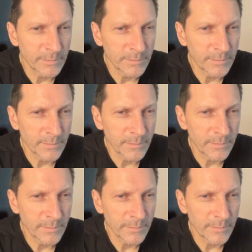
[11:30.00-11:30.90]

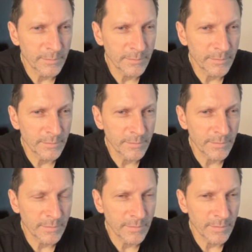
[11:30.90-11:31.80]

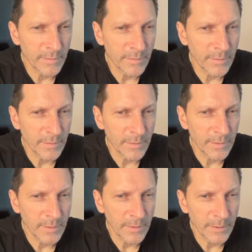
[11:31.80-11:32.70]

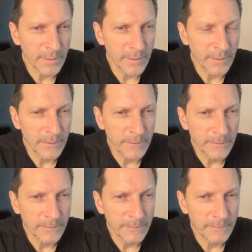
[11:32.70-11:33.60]

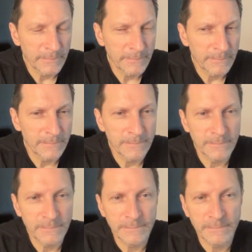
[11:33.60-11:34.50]

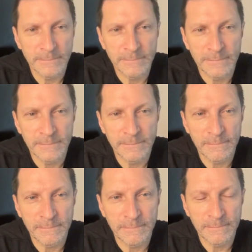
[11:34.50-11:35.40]

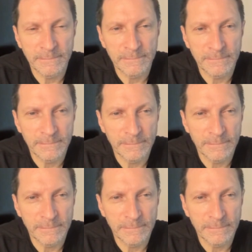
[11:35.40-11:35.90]
This person isn't speaking.